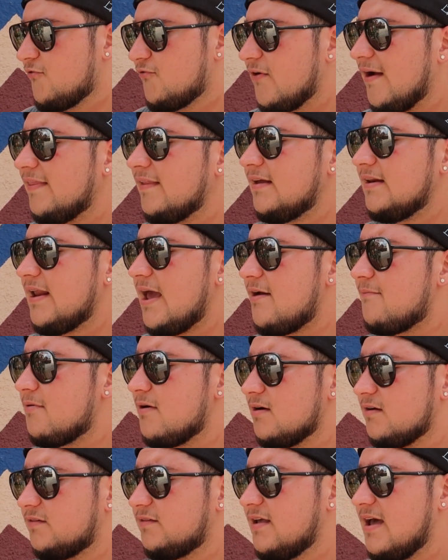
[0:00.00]
Friendly
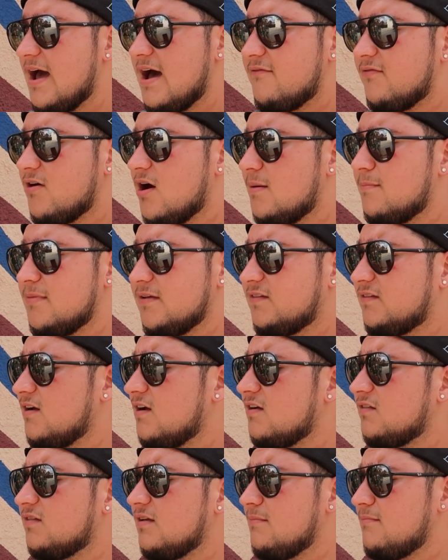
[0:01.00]
neighbors have gone
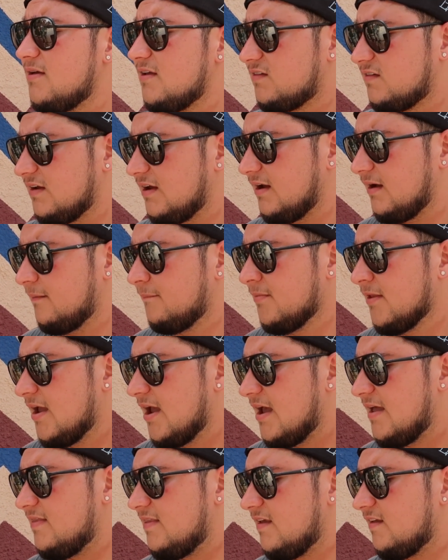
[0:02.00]
mysteriously missing
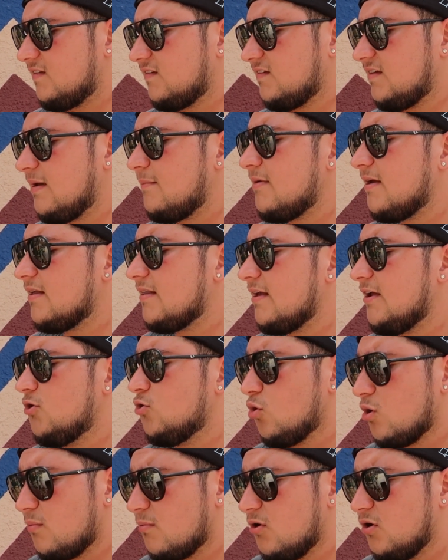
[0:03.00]
in this seemingly
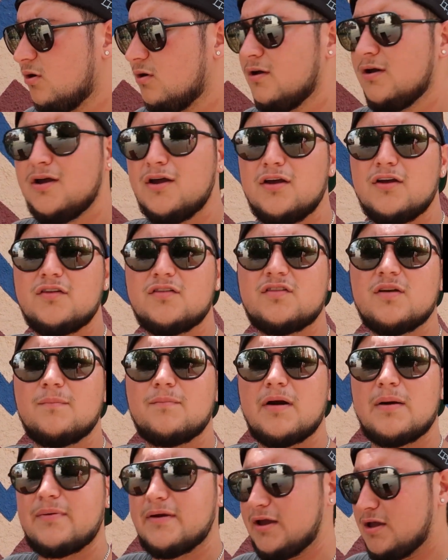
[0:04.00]
normal
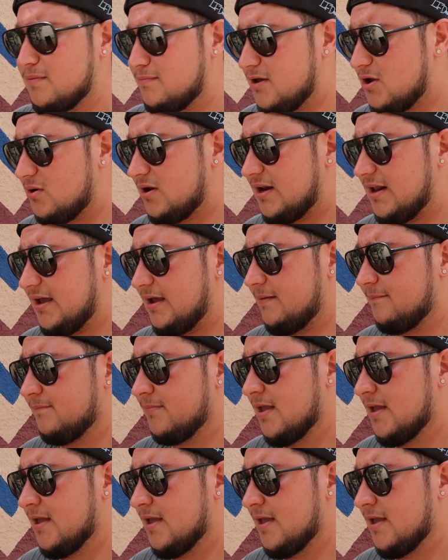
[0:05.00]
suburban community.